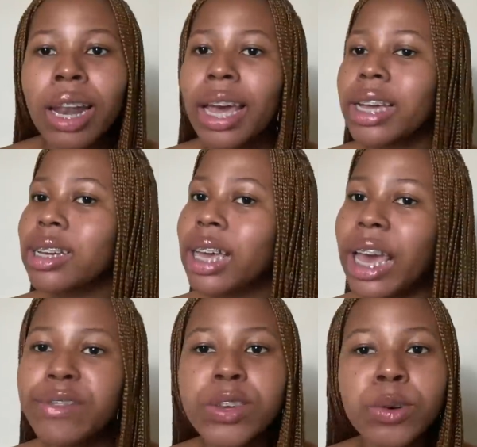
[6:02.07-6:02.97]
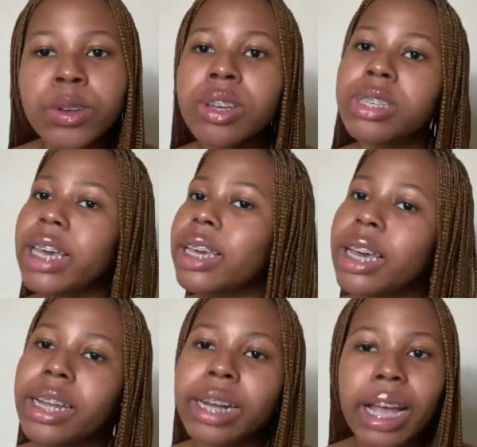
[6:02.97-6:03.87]
like, if you're
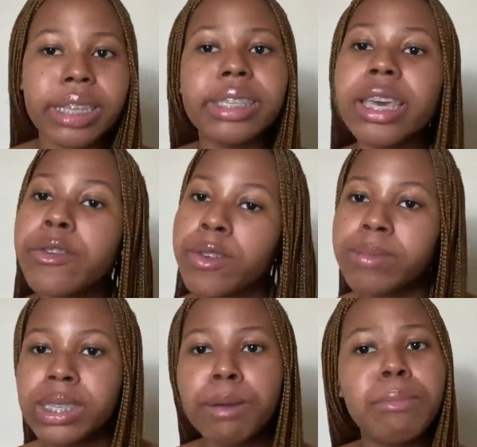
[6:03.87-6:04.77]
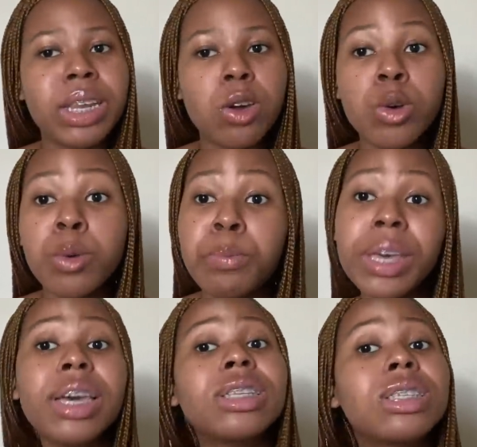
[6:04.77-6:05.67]
taking an idea from somebody or you
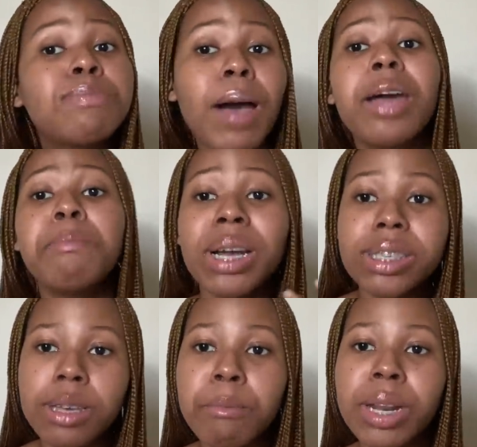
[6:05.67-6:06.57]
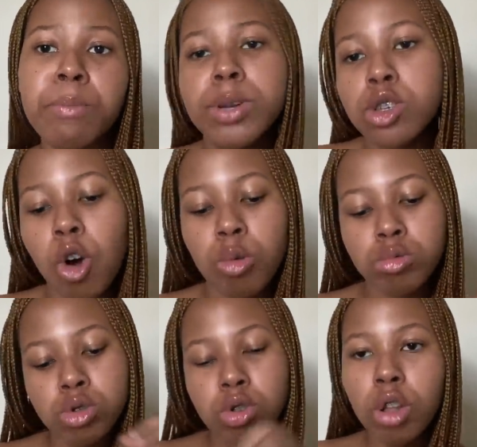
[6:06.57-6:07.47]
being inspired by somebody, put your
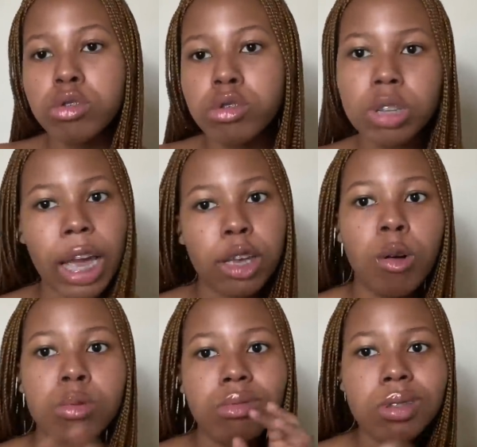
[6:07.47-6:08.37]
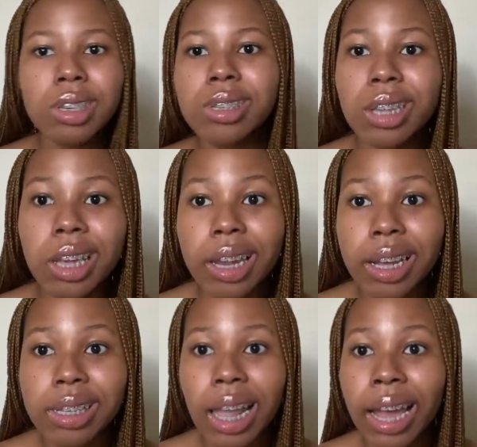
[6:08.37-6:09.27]
own salt, like your own seasoning in
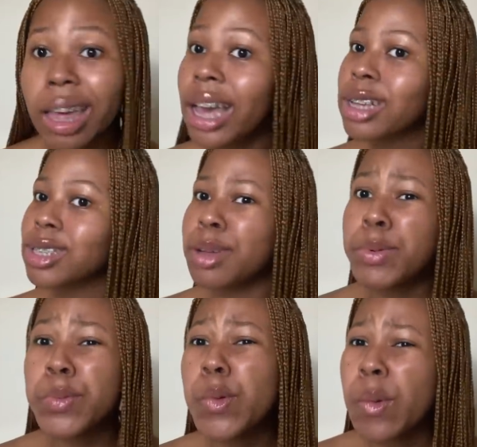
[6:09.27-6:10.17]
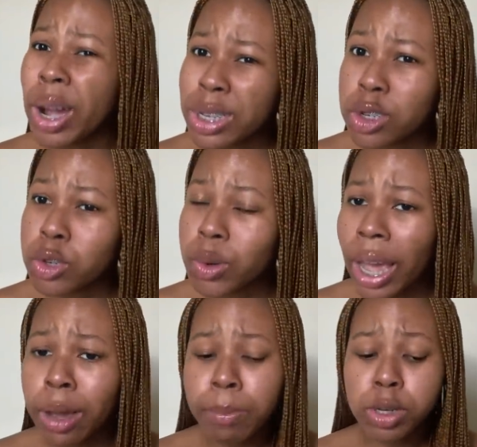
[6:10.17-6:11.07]
it, like, so that people watch you,
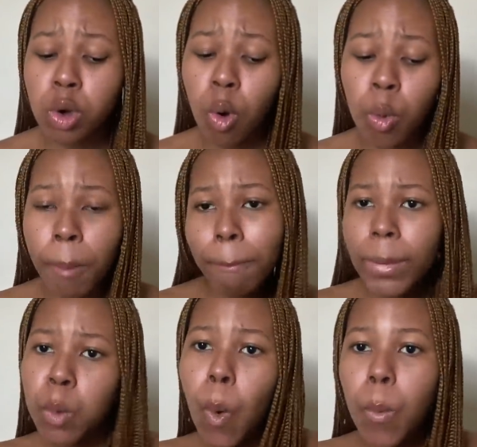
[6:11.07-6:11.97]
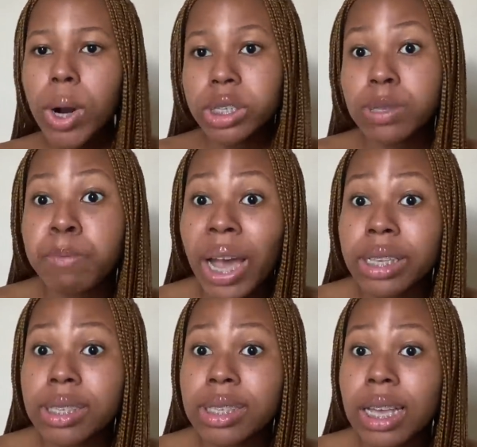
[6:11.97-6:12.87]
like, put your own
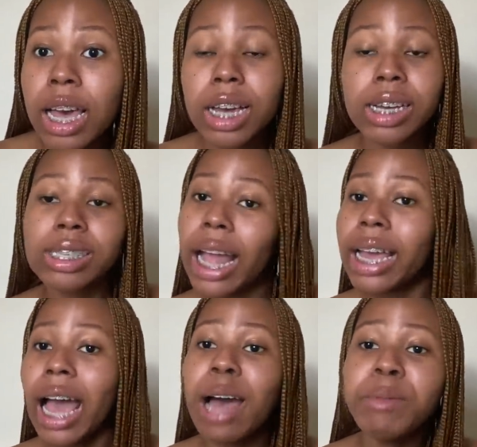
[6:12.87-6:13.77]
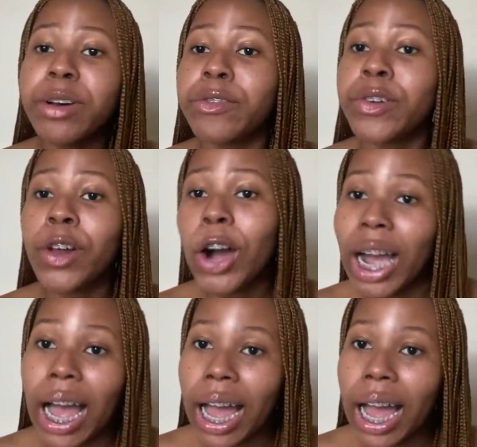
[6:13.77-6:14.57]
spice. Because, like, I'm a vlogger